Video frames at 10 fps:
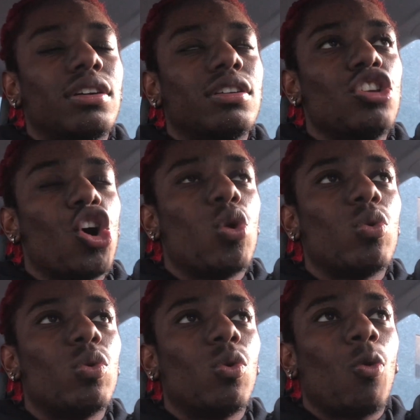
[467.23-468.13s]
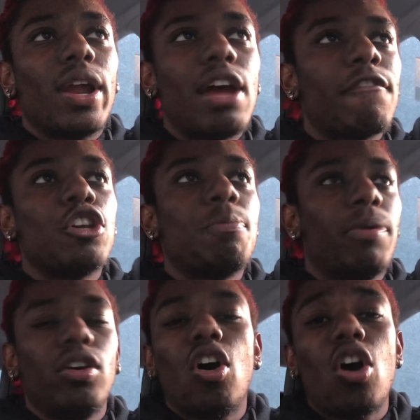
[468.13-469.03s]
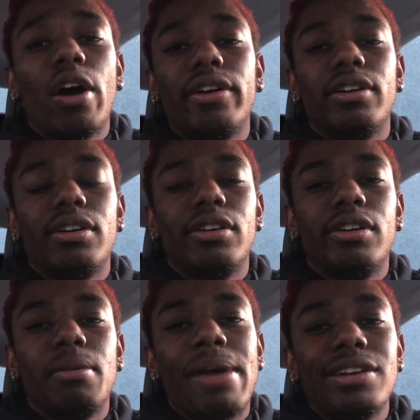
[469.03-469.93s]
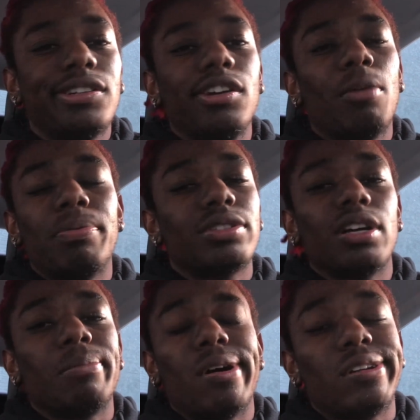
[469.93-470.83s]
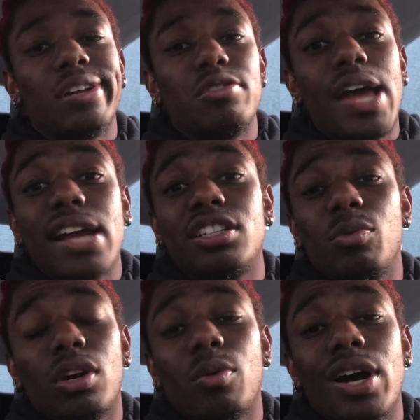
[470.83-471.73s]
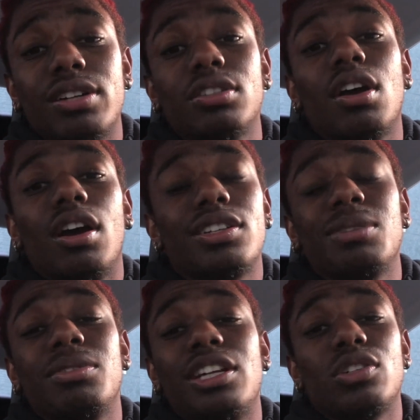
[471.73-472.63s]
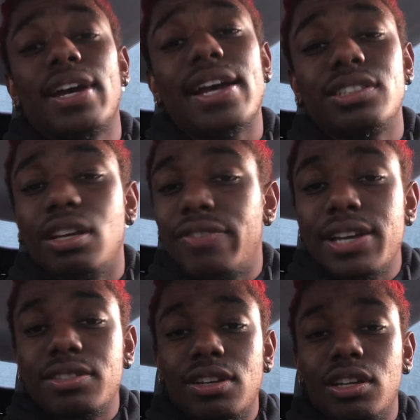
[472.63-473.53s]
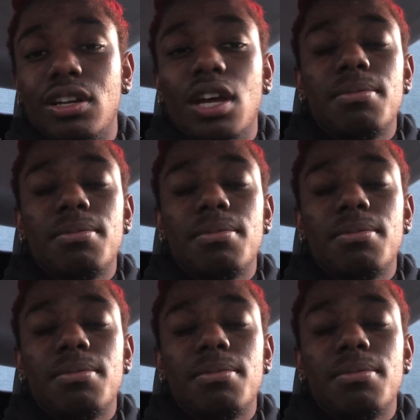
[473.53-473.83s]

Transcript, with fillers: you know, whatever you put on, make sure you don't put something on that you actually want to watch or something that you're actually invested in.